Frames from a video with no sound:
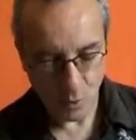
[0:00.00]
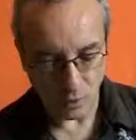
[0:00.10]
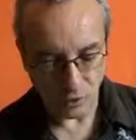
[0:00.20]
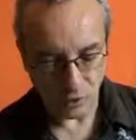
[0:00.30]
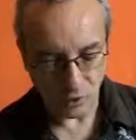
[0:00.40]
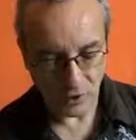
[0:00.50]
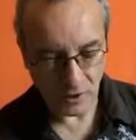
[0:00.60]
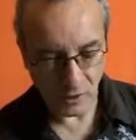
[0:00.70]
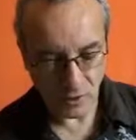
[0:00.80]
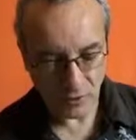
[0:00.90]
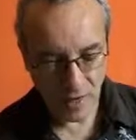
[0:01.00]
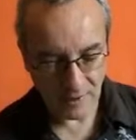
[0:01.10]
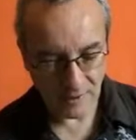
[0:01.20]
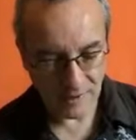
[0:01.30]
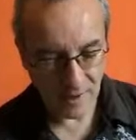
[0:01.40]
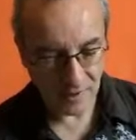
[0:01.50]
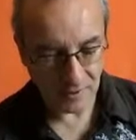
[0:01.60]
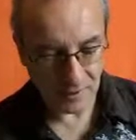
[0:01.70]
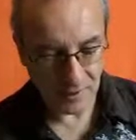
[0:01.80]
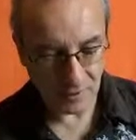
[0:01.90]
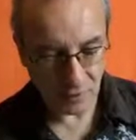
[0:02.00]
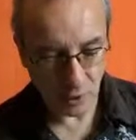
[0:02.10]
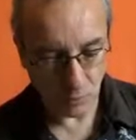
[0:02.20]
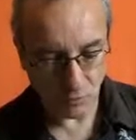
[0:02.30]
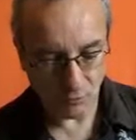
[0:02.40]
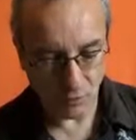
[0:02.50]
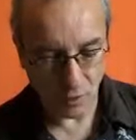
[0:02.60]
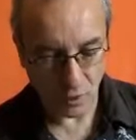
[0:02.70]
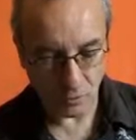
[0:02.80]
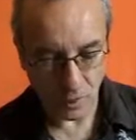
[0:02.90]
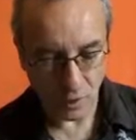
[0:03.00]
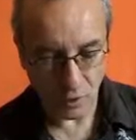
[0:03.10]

One should salute that sun in human form